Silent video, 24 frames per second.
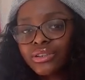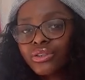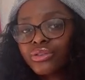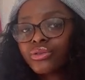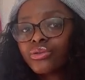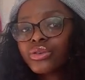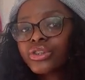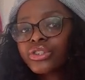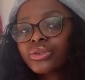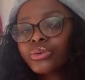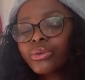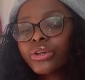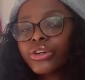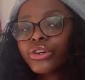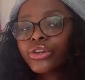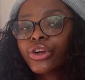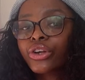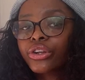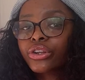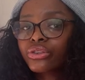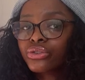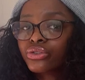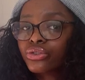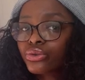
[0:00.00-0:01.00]
And the reason why you're
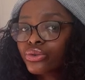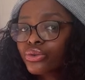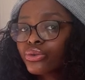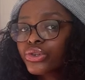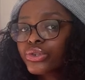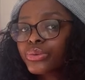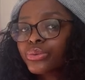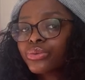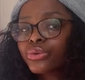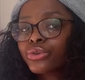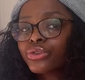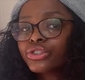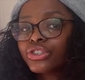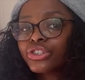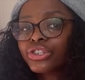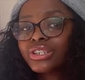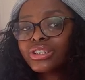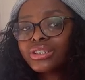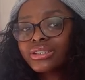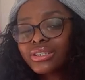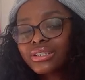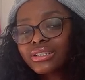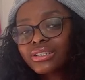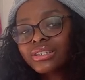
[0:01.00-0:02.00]
good in school is because you
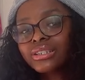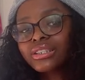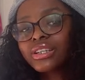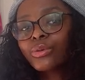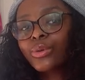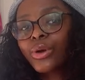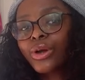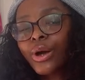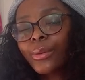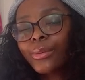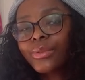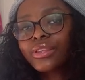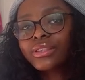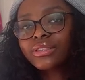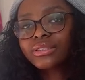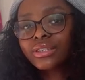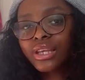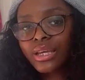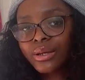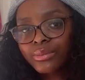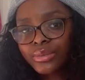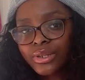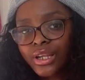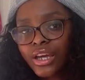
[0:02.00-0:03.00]
consistently wake up the
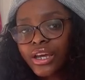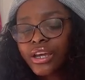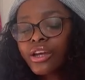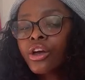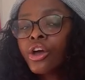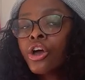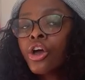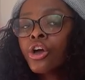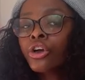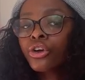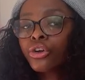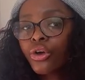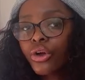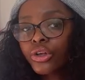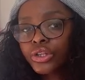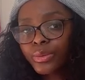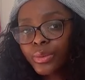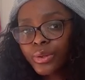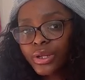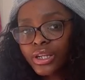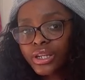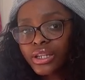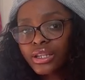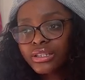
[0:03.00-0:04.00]
same day, go
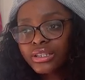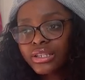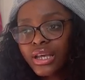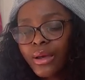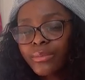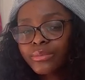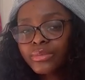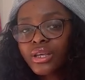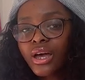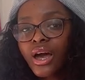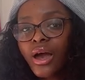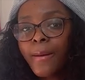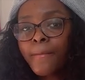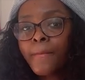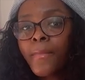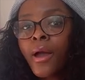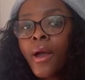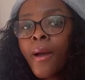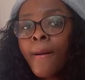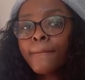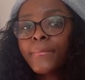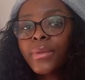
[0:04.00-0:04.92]
to bed at the same time.